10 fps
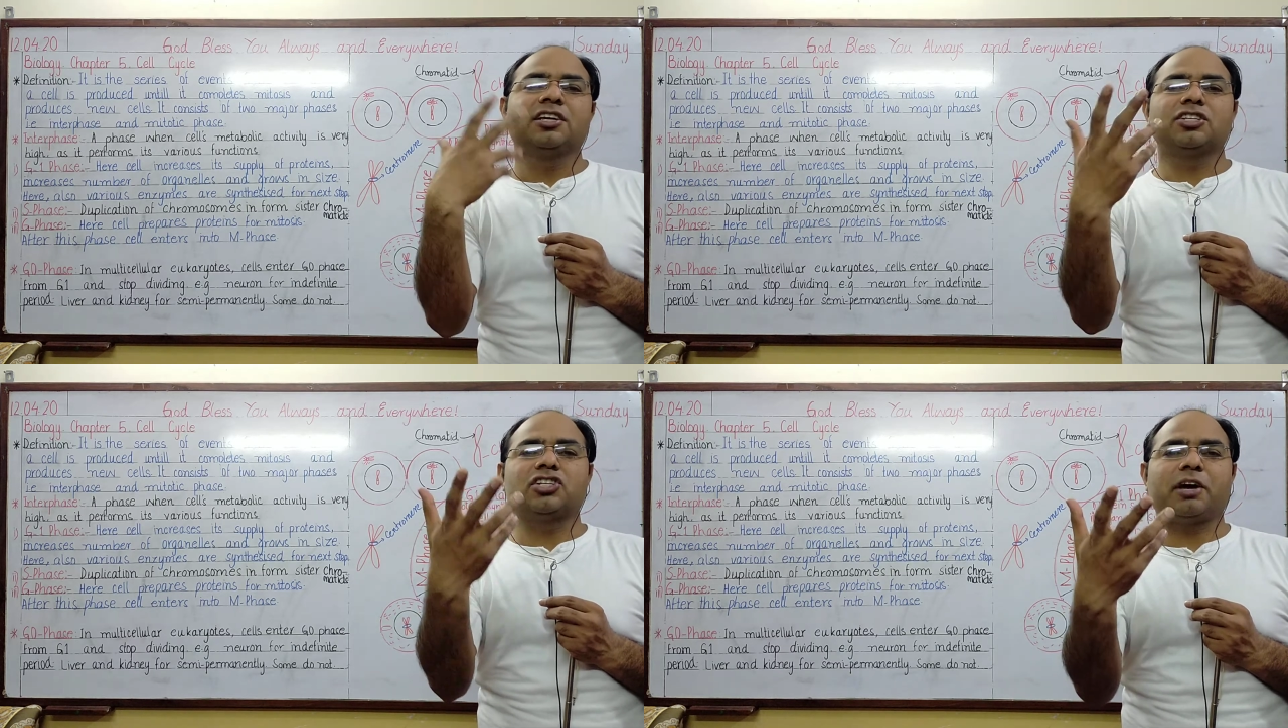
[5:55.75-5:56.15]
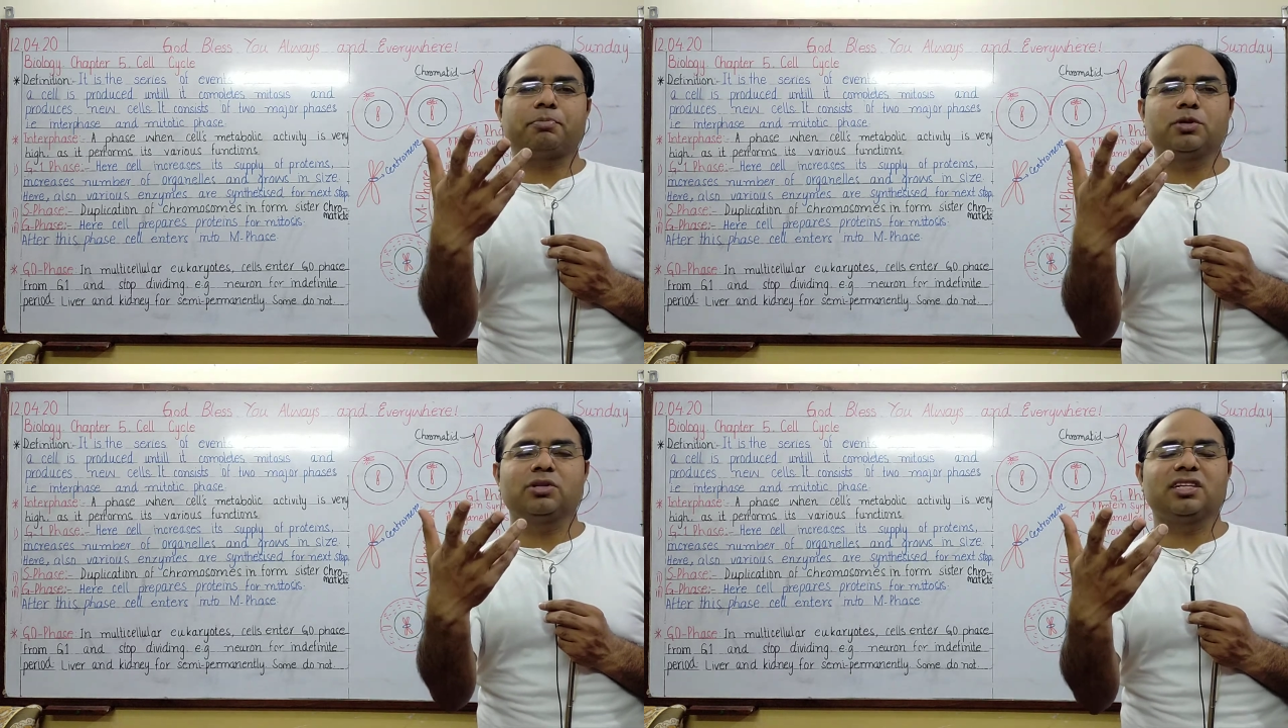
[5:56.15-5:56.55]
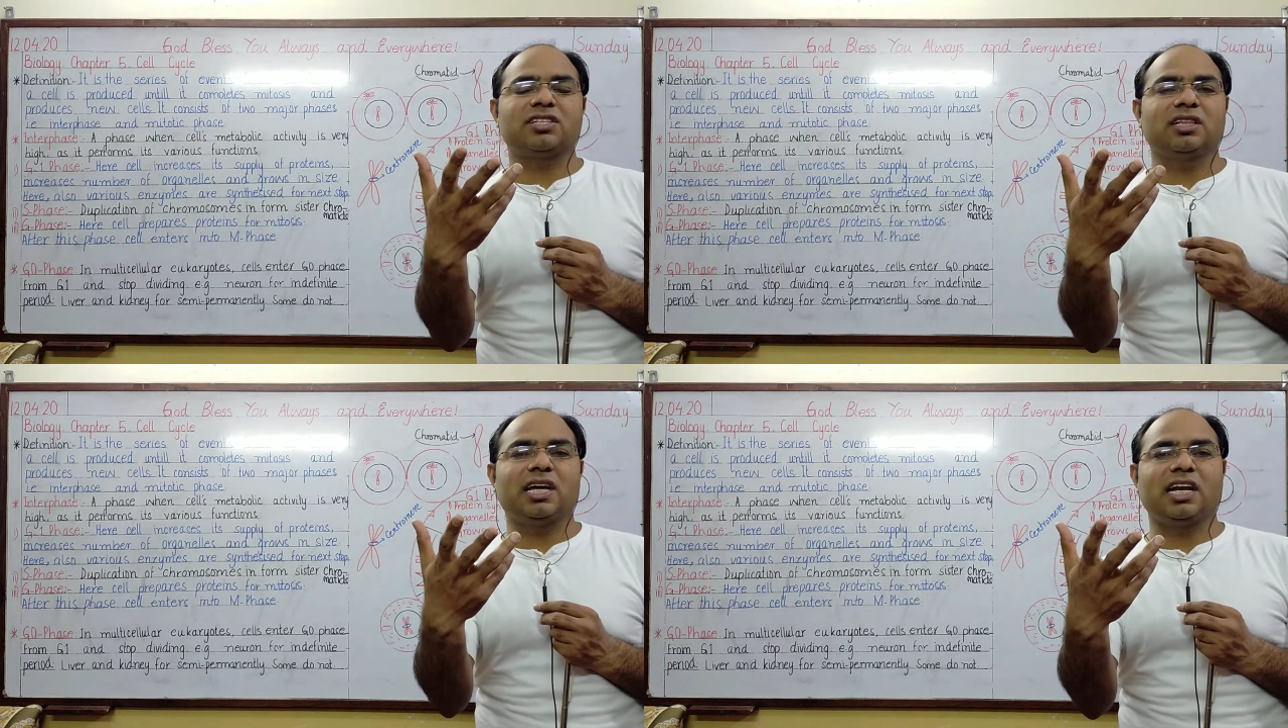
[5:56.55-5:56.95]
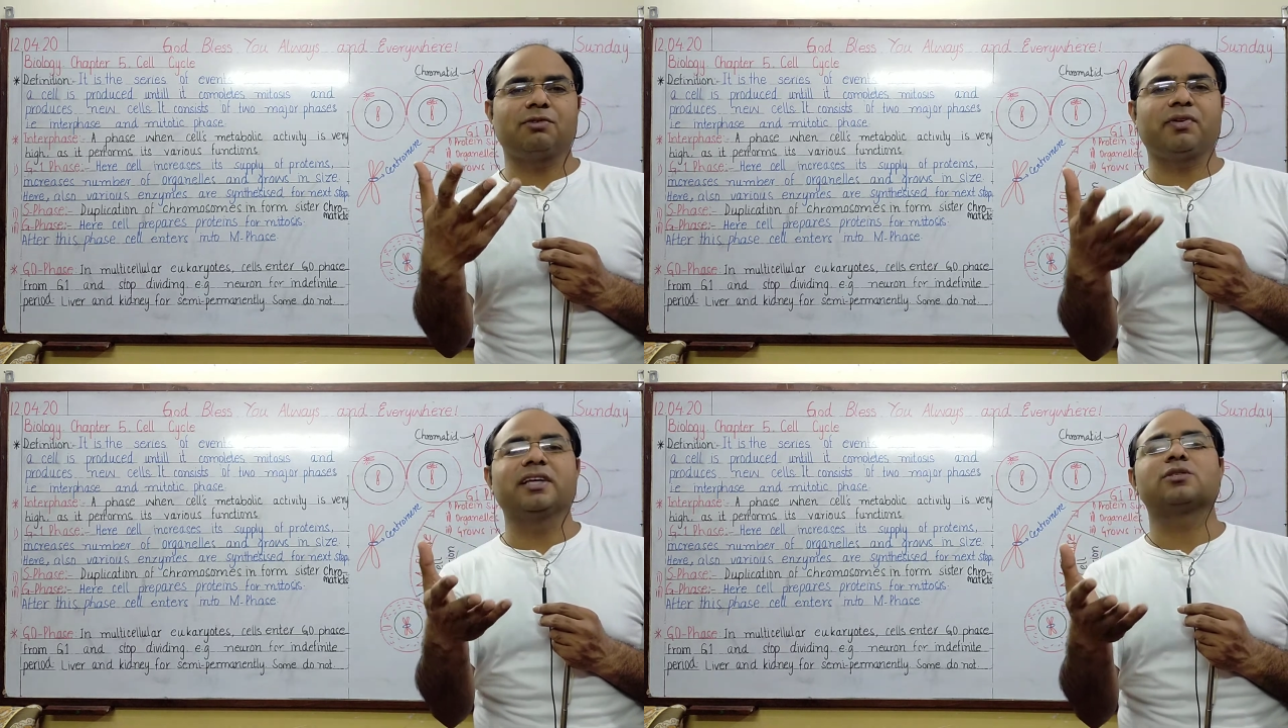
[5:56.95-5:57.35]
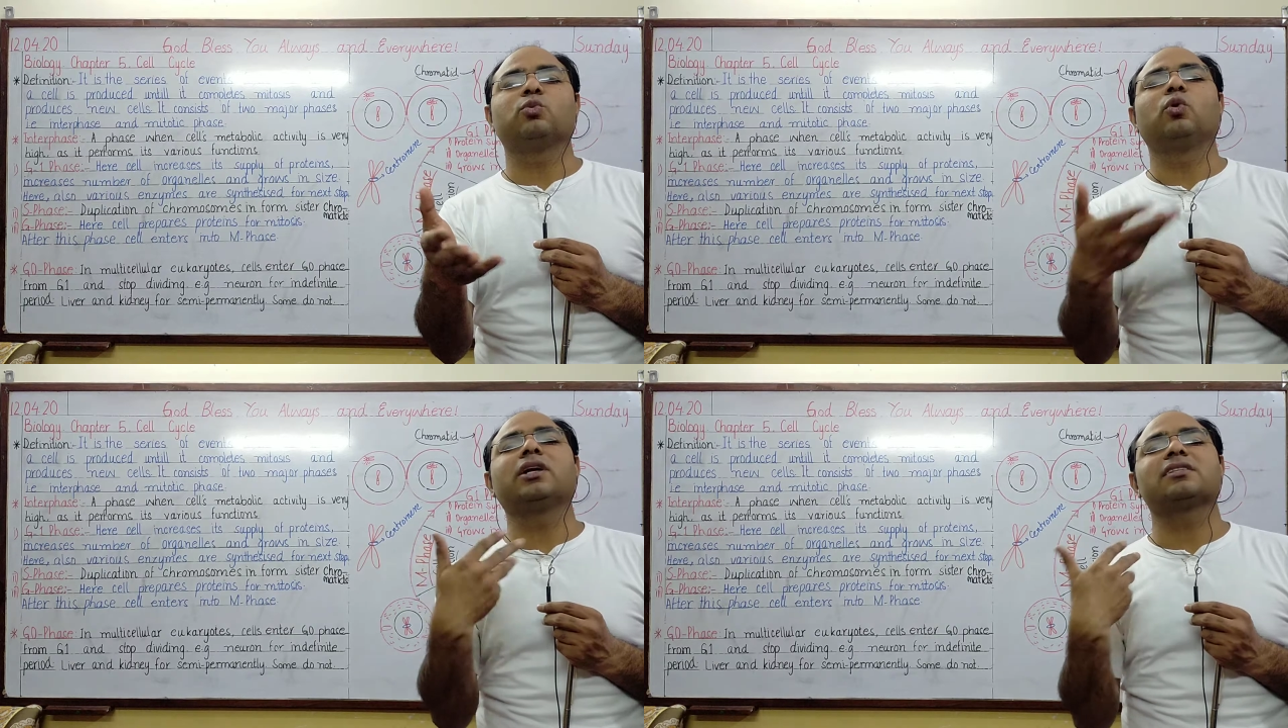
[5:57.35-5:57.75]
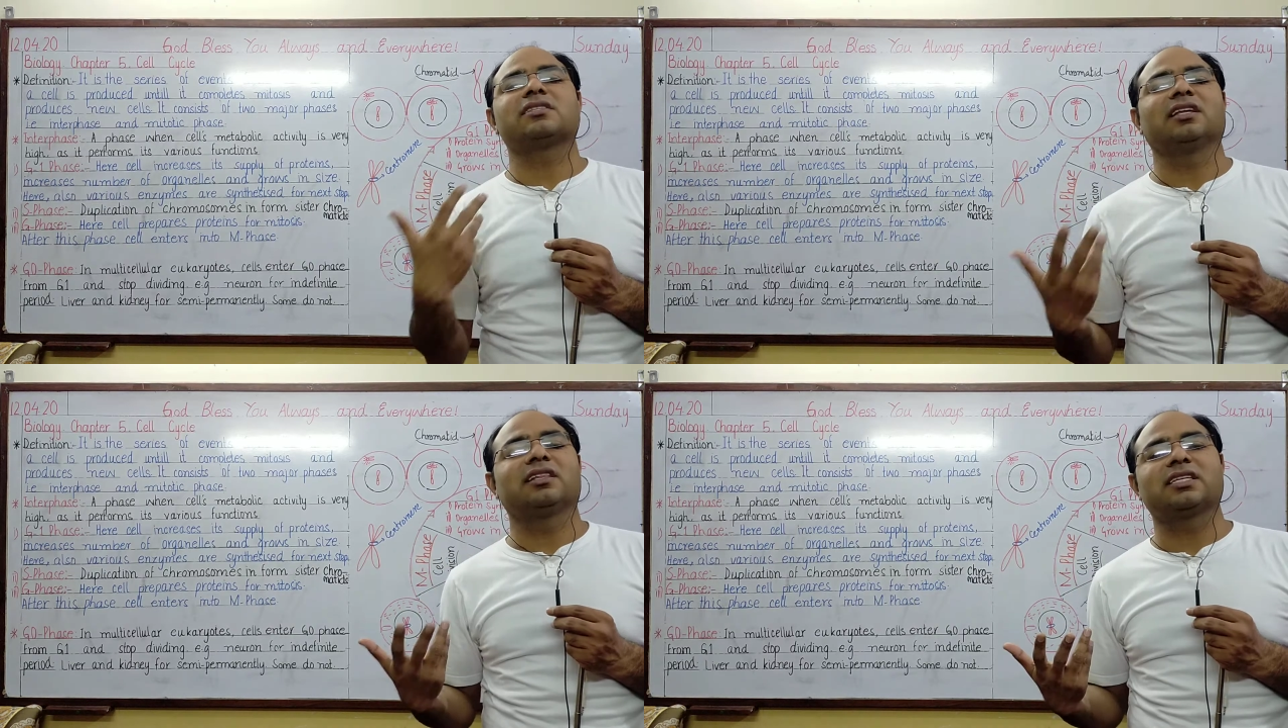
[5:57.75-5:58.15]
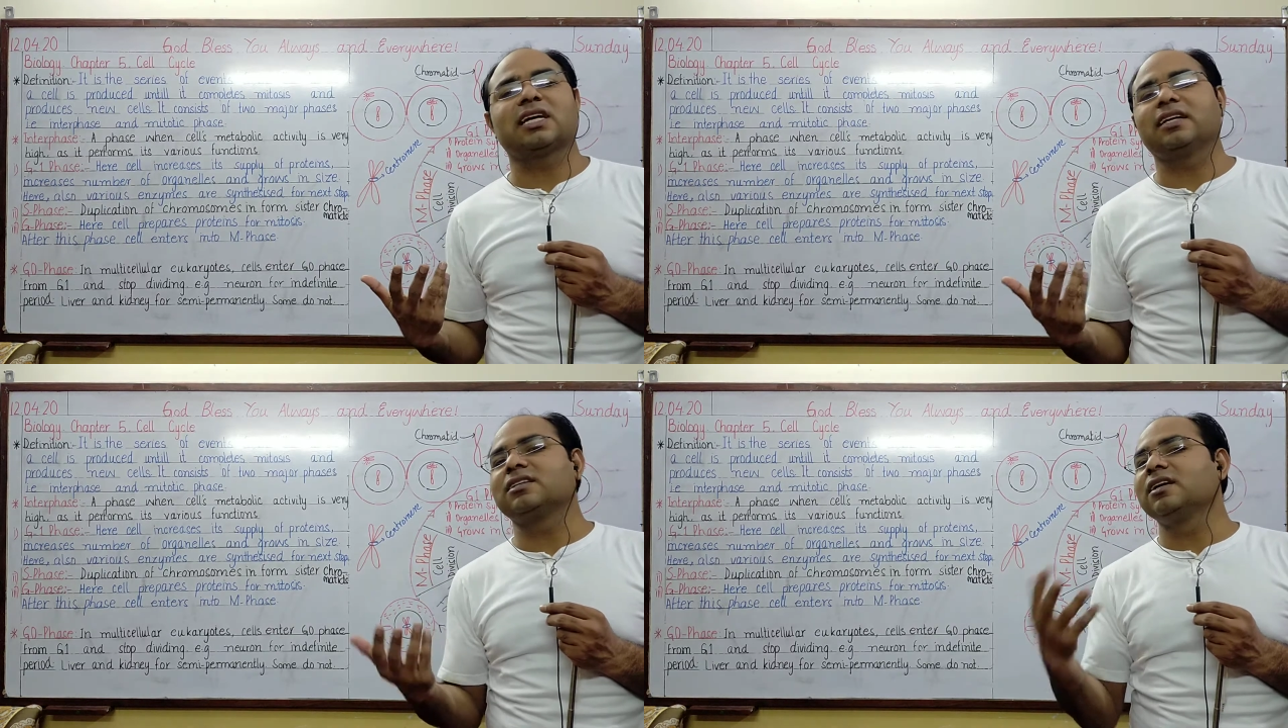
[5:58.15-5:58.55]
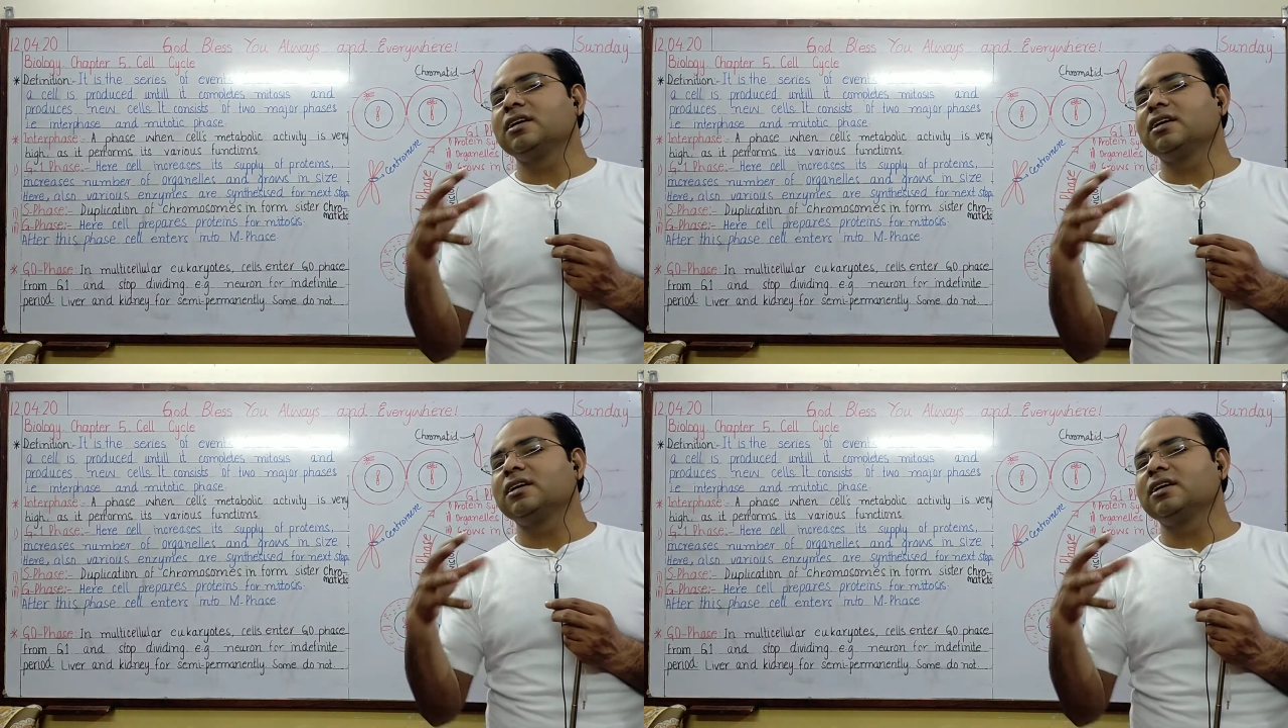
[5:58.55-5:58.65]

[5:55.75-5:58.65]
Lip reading: Step 2, the synthetic phase. What is synthesized?